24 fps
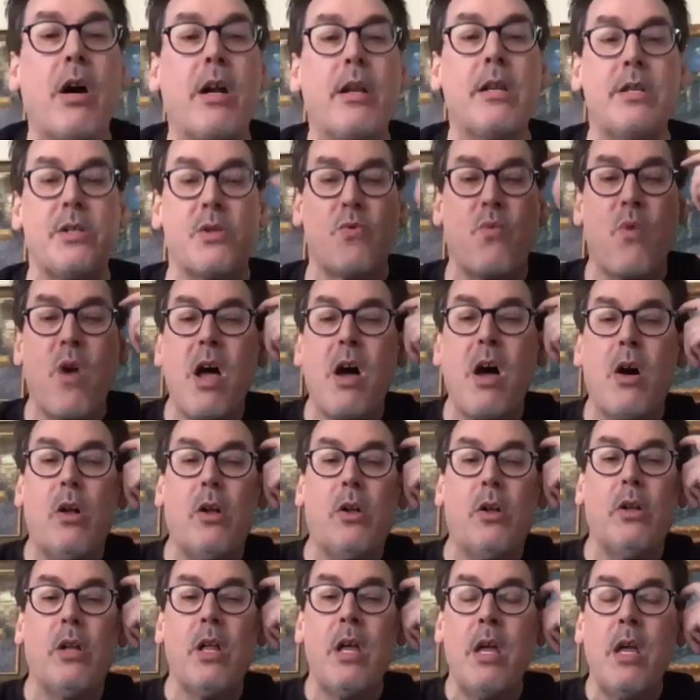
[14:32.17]
as well.
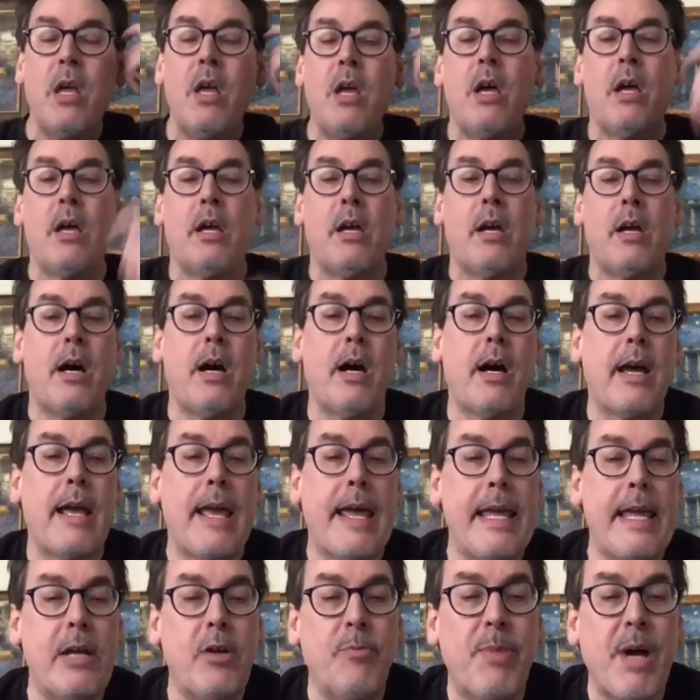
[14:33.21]

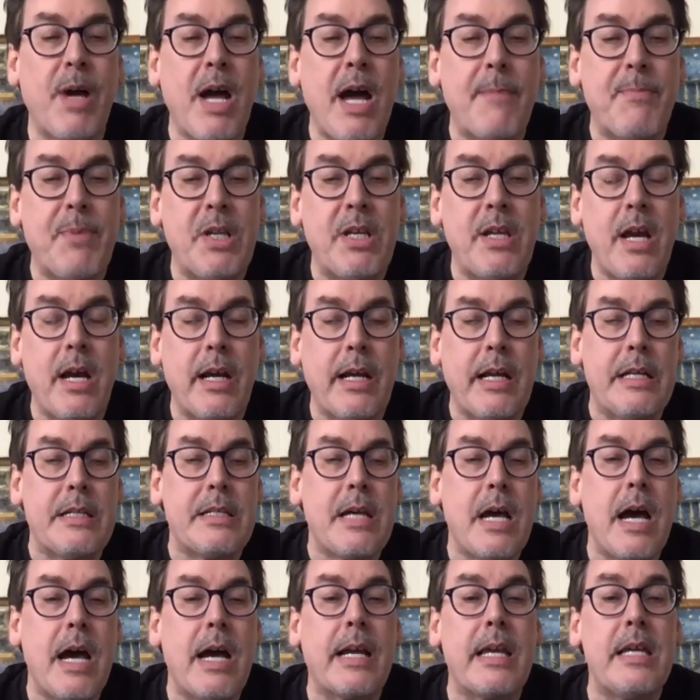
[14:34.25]
Hale-Bopp and
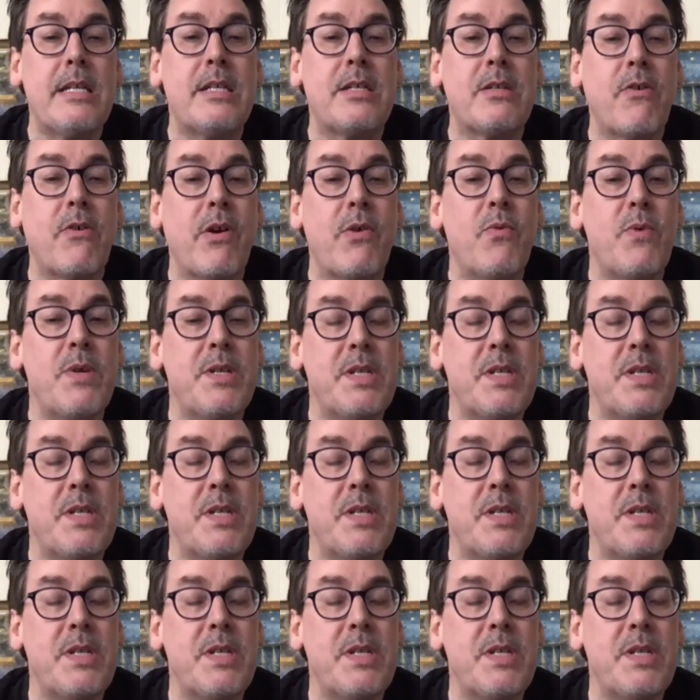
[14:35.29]
Yakutaki. So it was